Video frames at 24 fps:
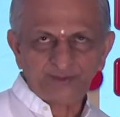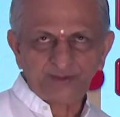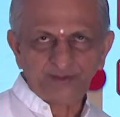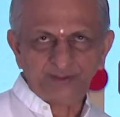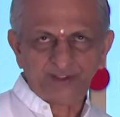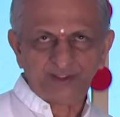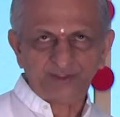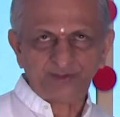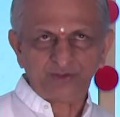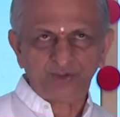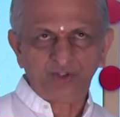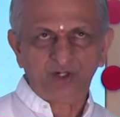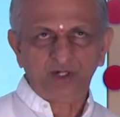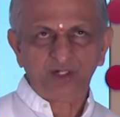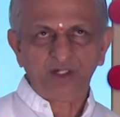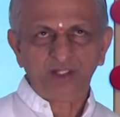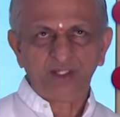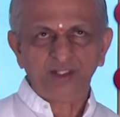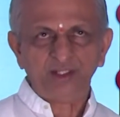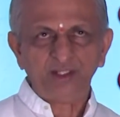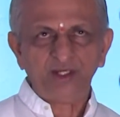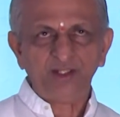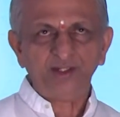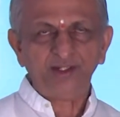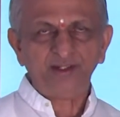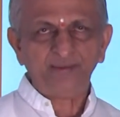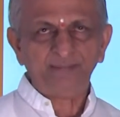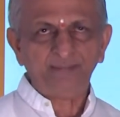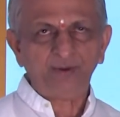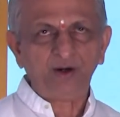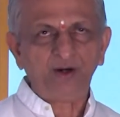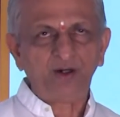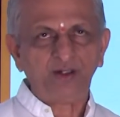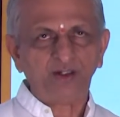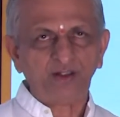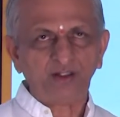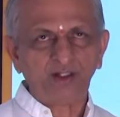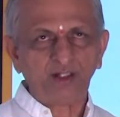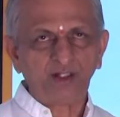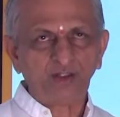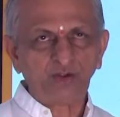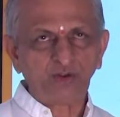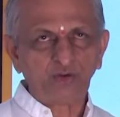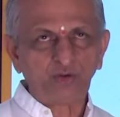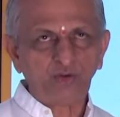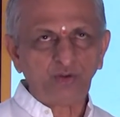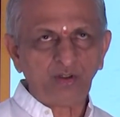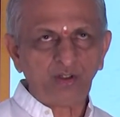That is called ionic bond
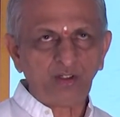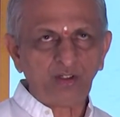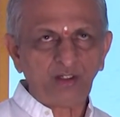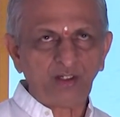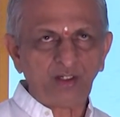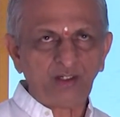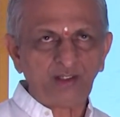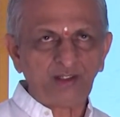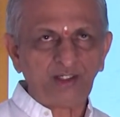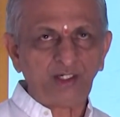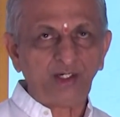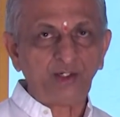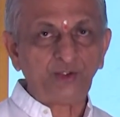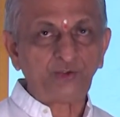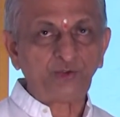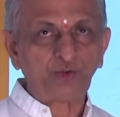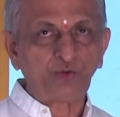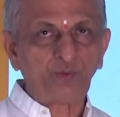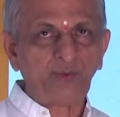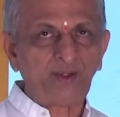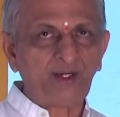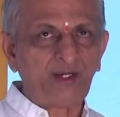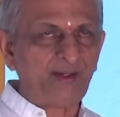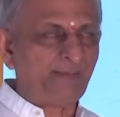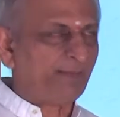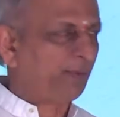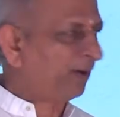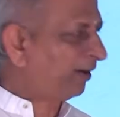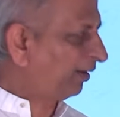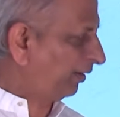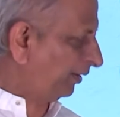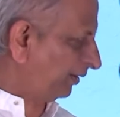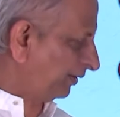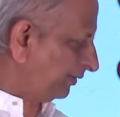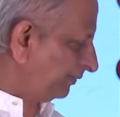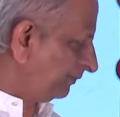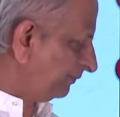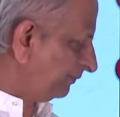or electrovalent bond.